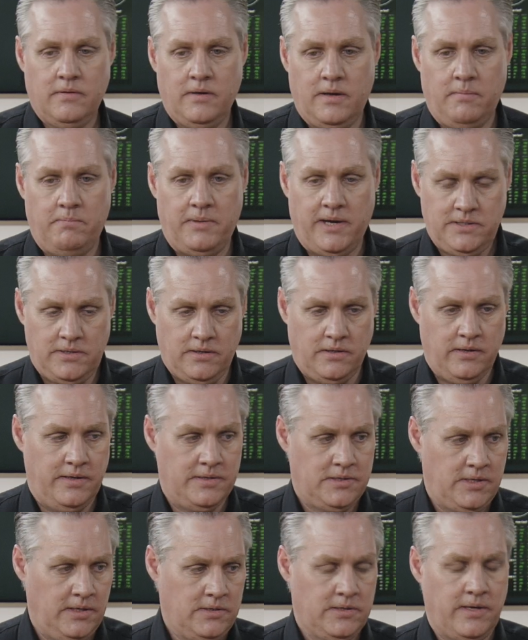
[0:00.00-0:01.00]
basically a
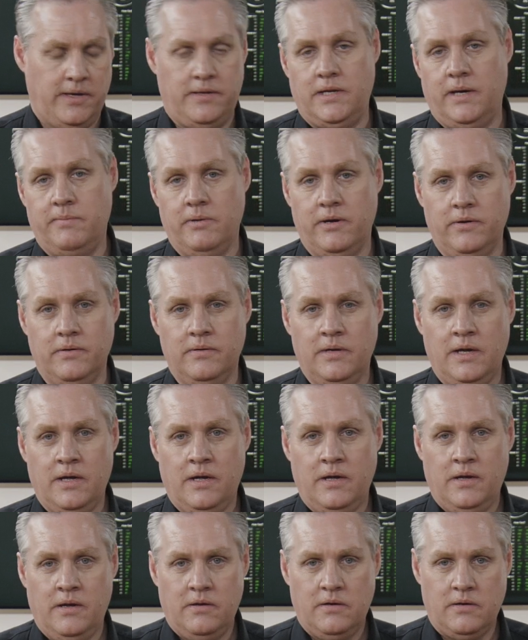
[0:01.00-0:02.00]
6K demo
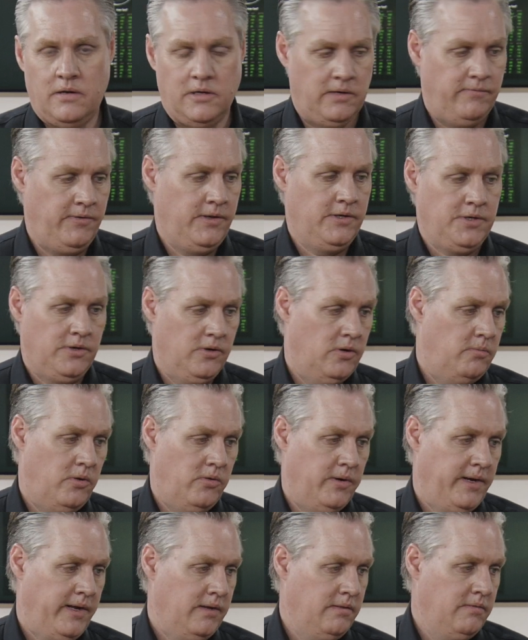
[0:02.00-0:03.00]
on DaVinci all
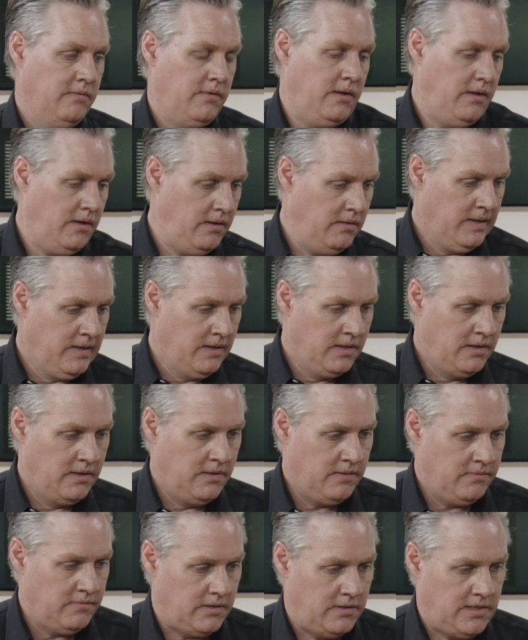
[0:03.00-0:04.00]
morning. The
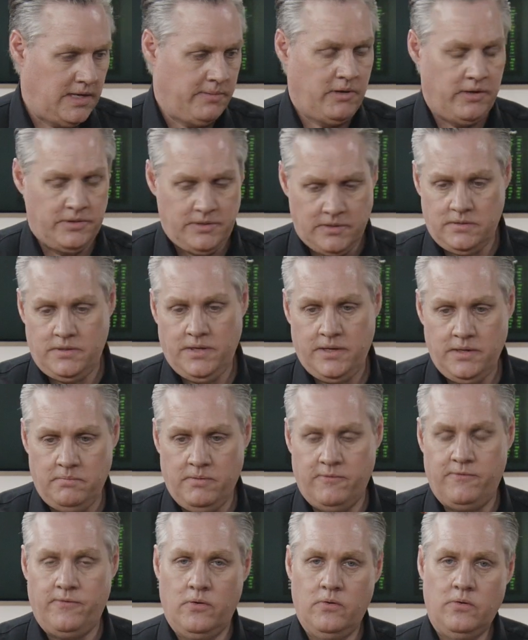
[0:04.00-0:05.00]
demo I just did
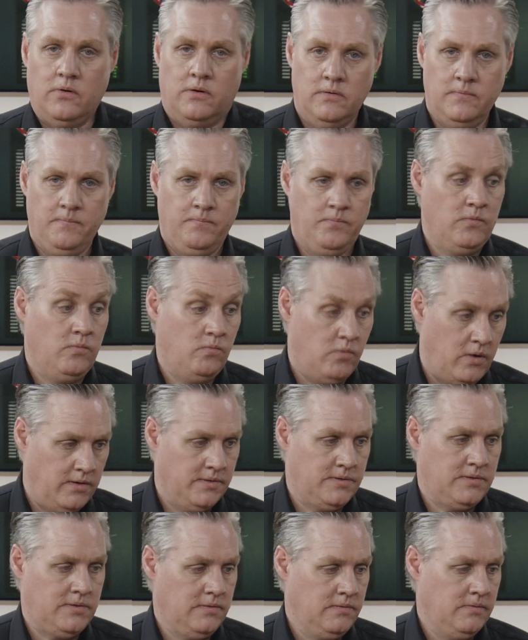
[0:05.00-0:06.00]
before
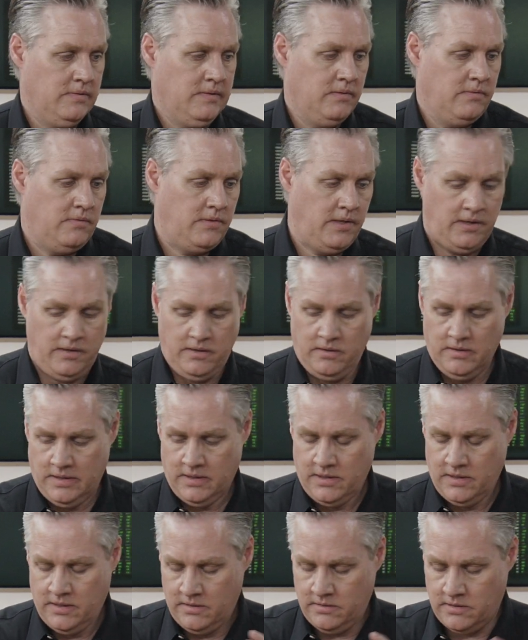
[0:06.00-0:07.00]
was the
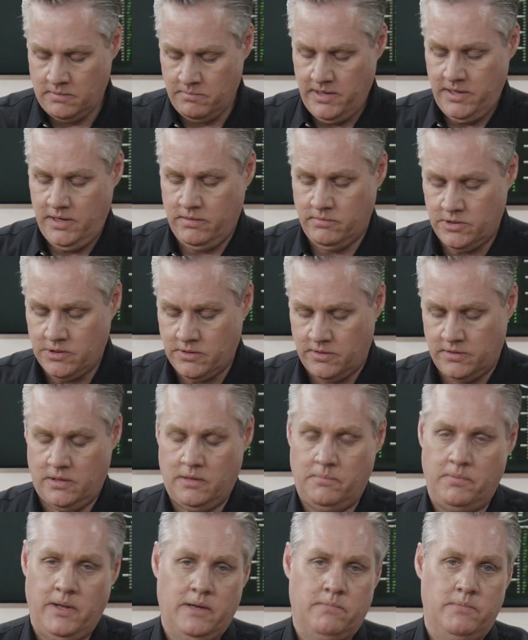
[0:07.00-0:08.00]
media was shot on the
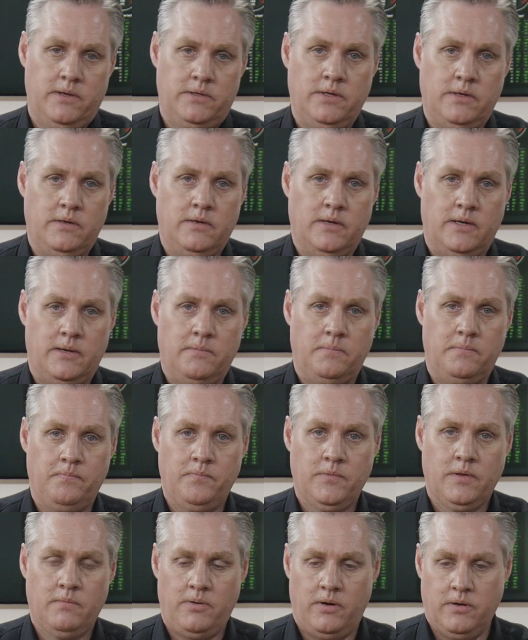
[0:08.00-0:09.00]
Blackmagic
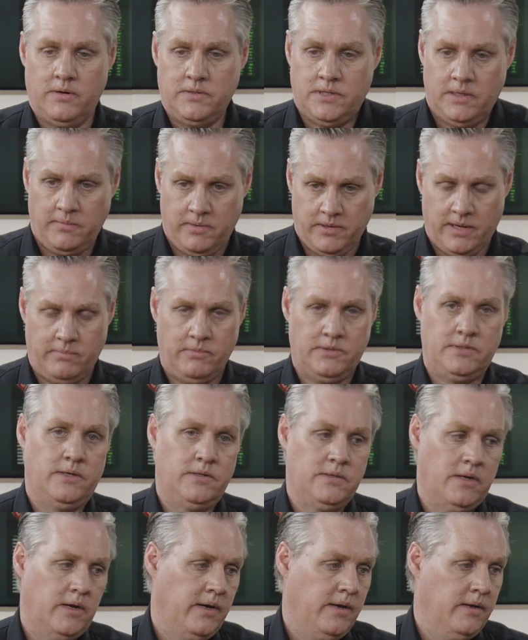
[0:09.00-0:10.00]
Pocket Cinema Camera
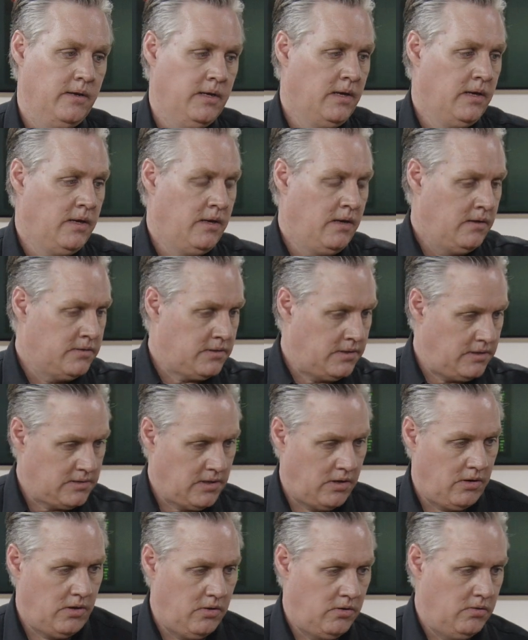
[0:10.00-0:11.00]
6K. So this
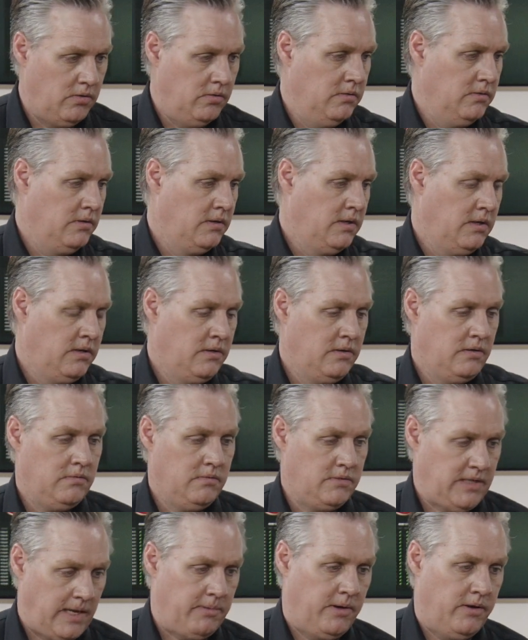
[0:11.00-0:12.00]
whole
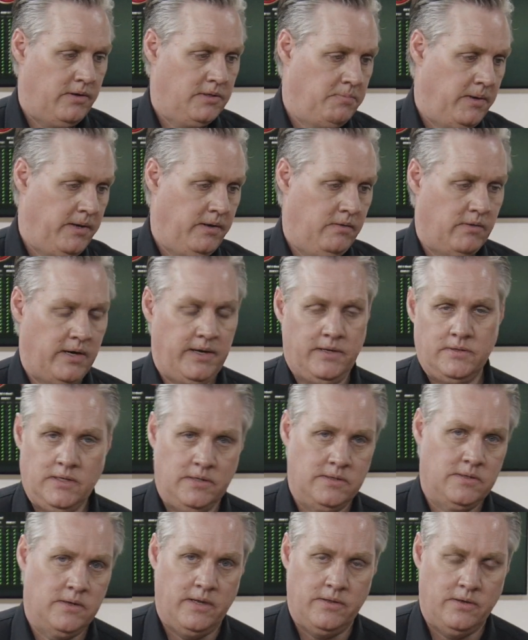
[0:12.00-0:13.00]
demo has been running
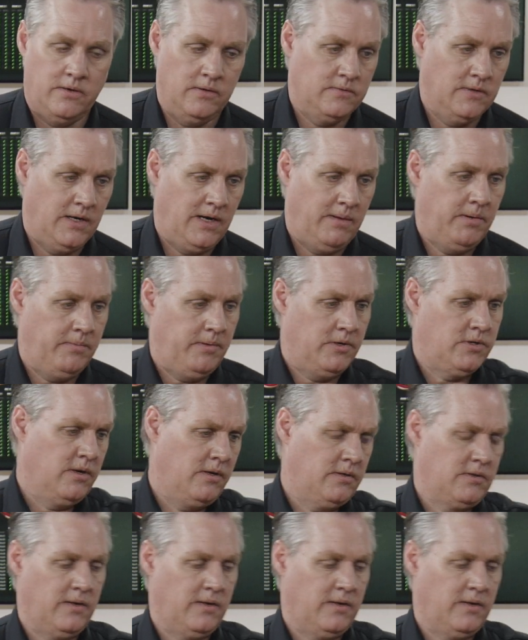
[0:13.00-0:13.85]
6K the whole time, and the shots